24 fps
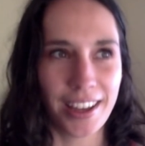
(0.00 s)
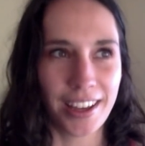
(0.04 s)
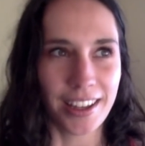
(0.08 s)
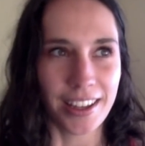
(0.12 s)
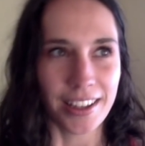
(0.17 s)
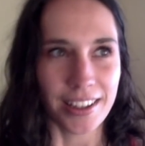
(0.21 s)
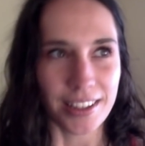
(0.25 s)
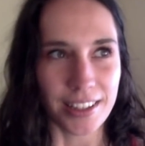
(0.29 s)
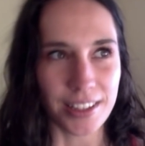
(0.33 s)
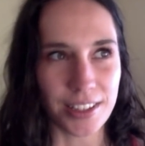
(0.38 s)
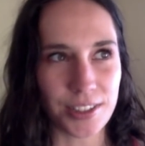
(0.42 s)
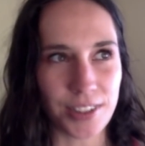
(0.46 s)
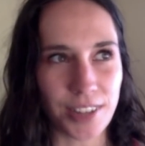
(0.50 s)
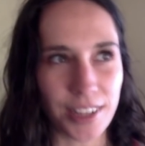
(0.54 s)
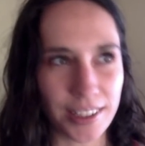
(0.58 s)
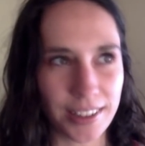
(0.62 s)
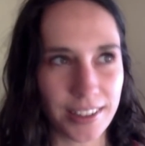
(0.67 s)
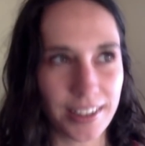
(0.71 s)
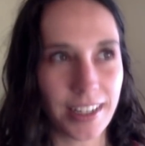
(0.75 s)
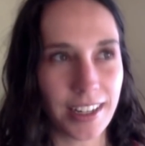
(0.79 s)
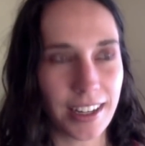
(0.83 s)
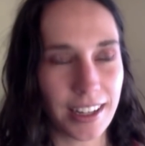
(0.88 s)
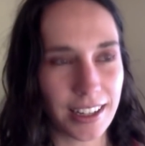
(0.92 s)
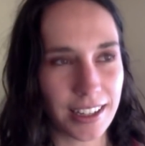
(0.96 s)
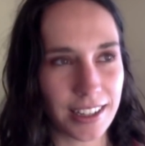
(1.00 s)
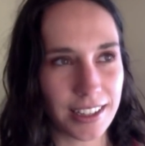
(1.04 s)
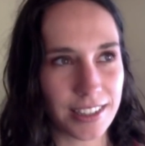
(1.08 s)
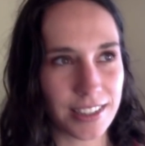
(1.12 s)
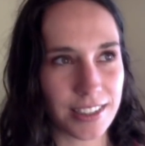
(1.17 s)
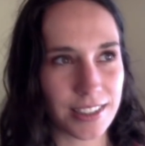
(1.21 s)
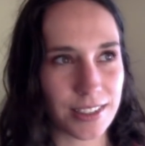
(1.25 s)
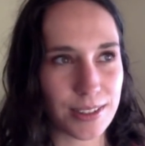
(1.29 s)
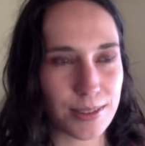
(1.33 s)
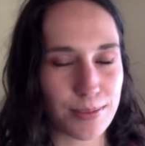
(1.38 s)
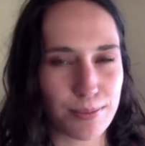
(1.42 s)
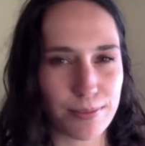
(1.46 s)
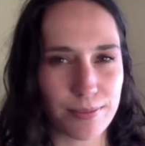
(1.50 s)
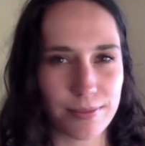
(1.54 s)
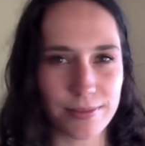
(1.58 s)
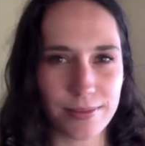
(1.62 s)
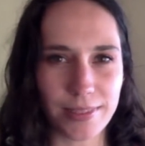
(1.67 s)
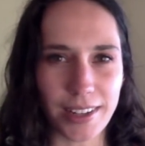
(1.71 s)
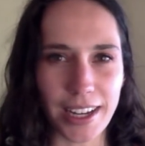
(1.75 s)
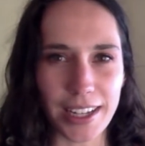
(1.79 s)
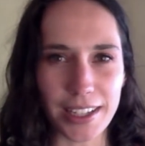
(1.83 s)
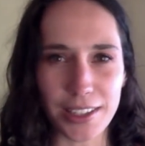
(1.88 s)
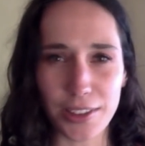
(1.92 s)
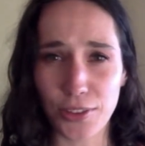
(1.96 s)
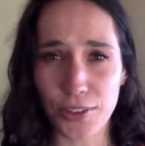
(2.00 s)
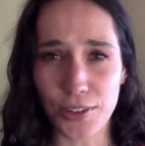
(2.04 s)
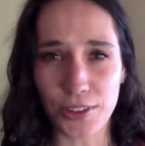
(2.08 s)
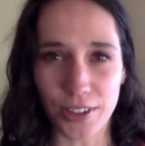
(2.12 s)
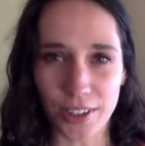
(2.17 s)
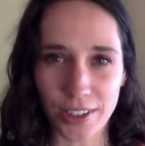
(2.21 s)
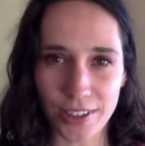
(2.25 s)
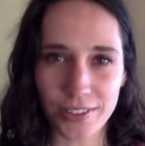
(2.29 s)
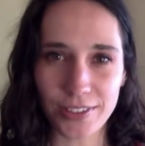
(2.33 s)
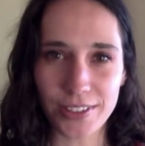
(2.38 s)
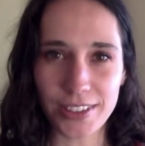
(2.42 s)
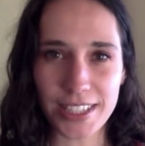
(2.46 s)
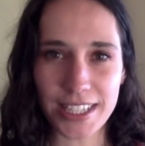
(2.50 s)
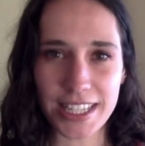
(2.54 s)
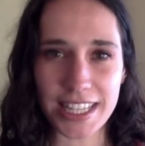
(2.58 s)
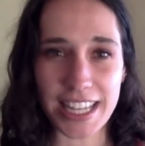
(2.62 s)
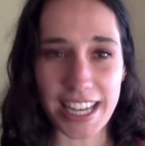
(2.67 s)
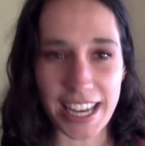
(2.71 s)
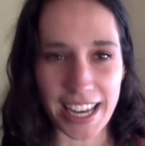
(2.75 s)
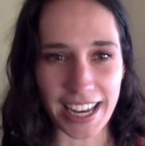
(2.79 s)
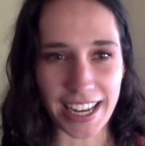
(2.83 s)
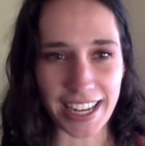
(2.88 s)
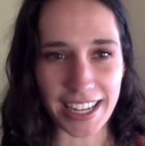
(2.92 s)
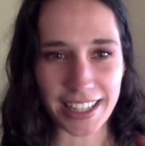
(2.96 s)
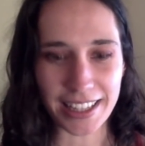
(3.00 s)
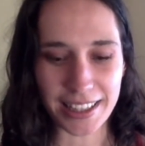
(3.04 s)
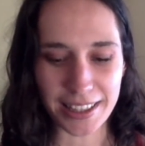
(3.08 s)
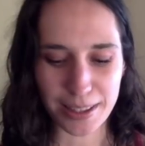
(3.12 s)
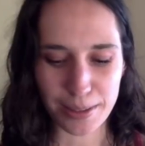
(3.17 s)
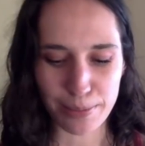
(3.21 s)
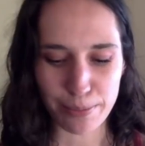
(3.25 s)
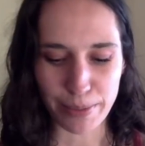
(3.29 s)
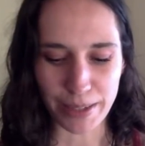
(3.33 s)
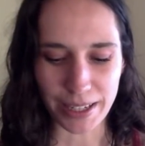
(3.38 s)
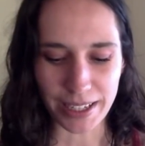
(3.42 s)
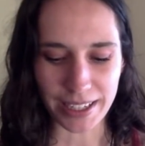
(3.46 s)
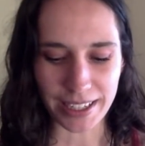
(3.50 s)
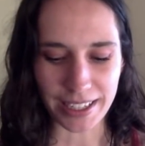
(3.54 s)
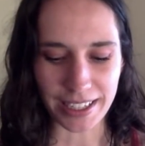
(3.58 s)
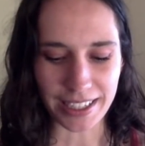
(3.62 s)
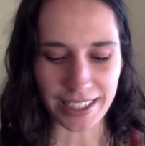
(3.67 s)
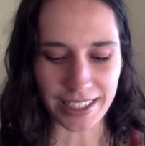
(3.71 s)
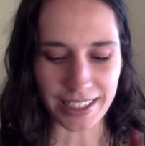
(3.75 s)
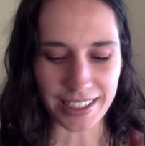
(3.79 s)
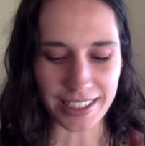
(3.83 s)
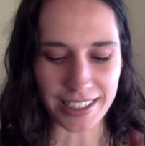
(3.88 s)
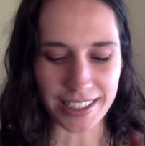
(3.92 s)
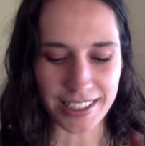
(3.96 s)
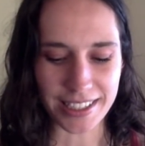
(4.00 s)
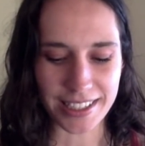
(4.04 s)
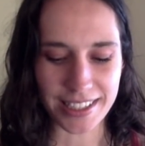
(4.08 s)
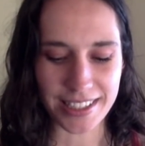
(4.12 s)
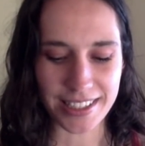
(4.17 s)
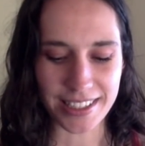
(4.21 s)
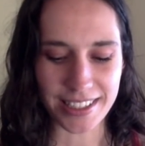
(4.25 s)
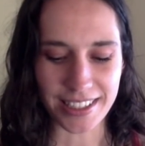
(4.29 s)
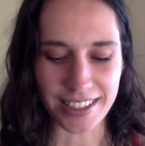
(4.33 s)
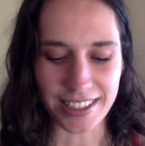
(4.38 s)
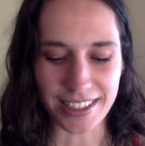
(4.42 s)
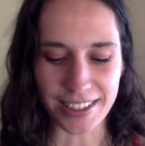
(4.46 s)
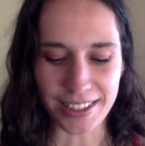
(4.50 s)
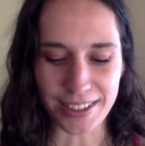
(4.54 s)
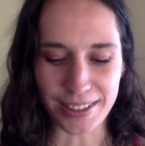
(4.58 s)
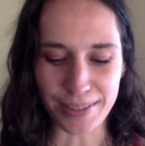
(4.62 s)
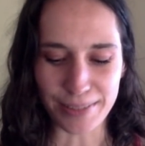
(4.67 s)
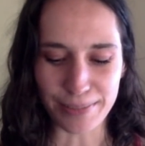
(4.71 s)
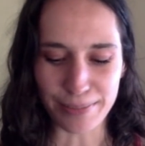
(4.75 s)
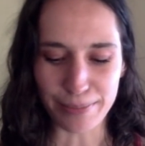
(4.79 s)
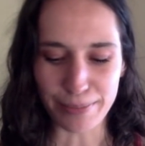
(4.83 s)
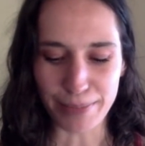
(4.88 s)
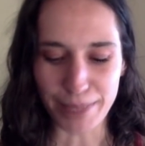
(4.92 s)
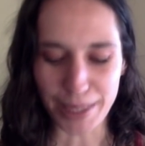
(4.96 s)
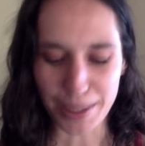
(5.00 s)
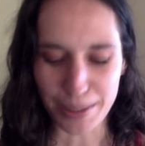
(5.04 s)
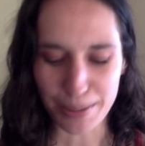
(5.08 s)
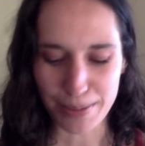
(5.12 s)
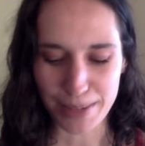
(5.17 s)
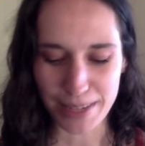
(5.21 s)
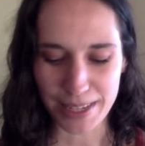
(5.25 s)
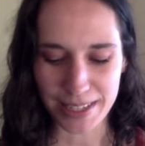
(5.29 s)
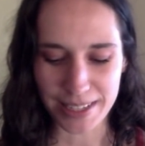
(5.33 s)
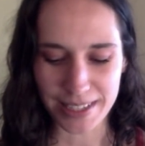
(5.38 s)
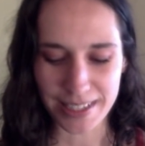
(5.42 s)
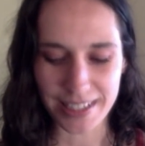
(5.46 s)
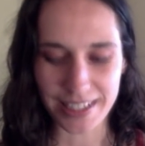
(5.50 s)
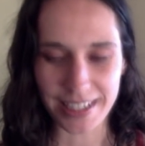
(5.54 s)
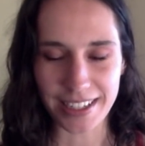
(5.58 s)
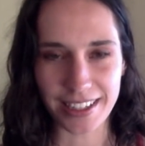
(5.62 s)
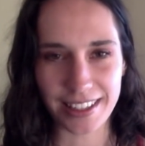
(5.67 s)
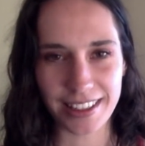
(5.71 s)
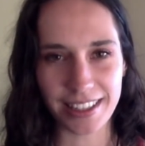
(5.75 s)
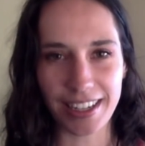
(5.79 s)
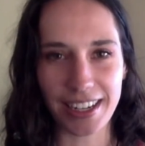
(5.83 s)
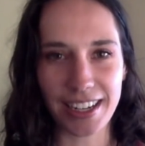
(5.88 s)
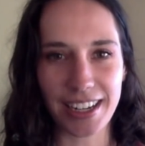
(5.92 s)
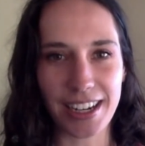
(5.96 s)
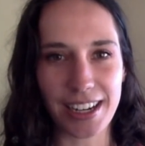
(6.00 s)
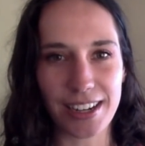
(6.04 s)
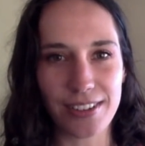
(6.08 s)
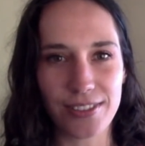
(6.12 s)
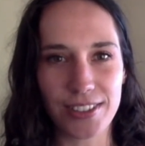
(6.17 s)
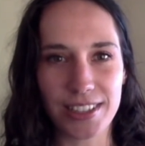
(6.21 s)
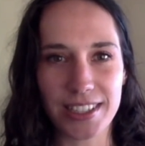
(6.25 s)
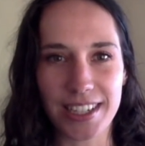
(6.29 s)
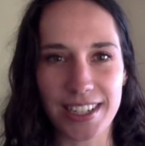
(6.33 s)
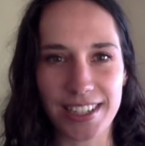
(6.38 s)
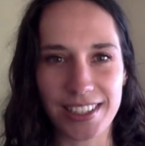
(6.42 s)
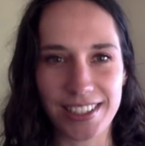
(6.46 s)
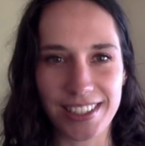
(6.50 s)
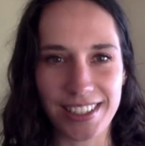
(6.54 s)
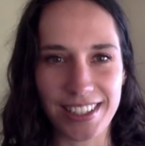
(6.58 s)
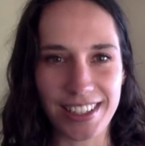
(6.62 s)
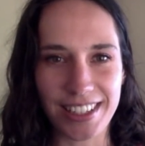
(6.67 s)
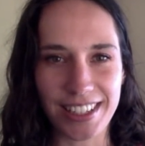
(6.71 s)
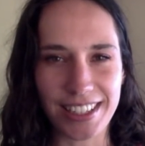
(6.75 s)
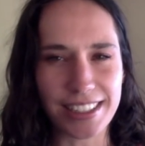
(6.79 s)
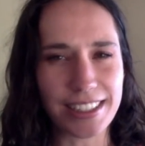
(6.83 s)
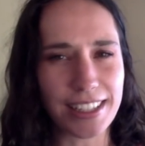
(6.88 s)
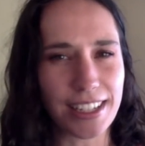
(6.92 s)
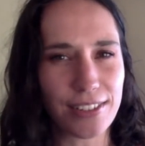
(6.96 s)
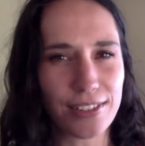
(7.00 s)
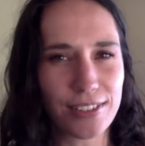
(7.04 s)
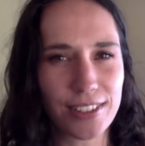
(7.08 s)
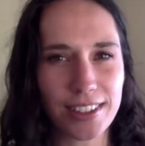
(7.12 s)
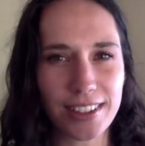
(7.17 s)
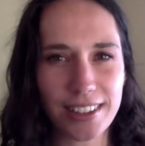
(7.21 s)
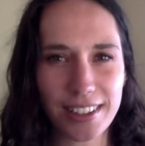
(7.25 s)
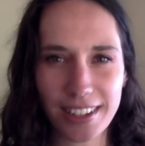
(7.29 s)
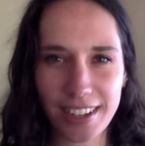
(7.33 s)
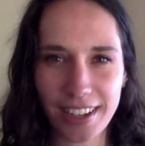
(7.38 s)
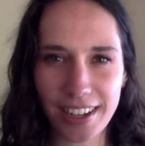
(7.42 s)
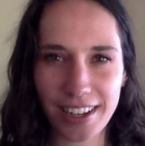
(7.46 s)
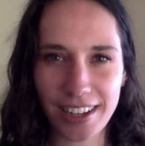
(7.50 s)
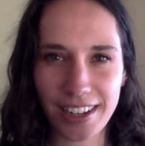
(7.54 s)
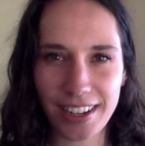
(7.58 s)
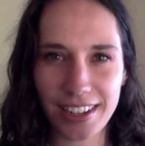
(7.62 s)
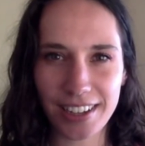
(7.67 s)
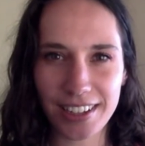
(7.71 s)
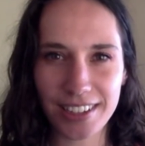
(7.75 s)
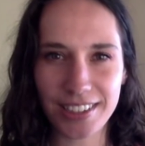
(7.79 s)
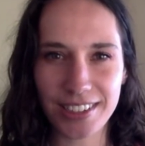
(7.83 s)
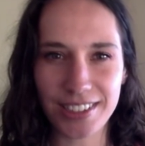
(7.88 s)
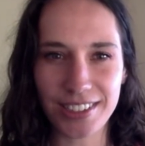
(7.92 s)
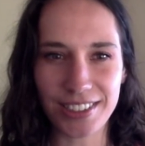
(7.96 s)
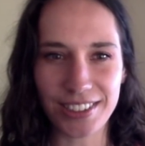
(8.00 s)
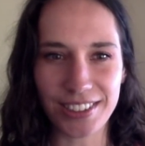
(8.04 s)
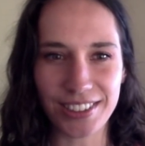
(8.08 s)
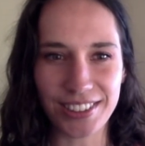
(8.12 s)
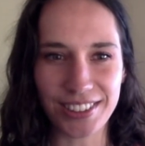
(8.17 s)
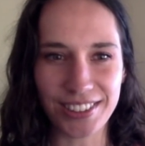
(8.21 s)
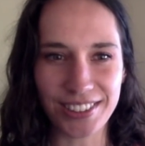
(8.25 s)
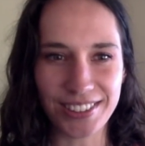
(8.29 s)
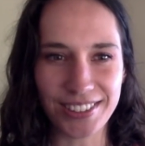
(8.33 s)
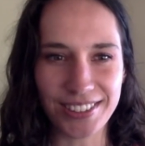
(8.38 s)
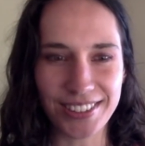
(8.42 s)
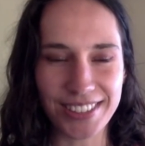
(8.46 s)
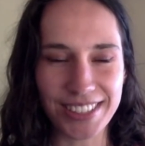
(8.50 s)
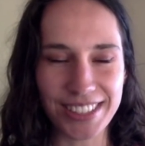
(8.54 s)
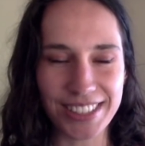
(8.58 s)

The Strength card is, I thought it was the 8th, but in this Mother Piece deck that I have, it's actually the 11th card, so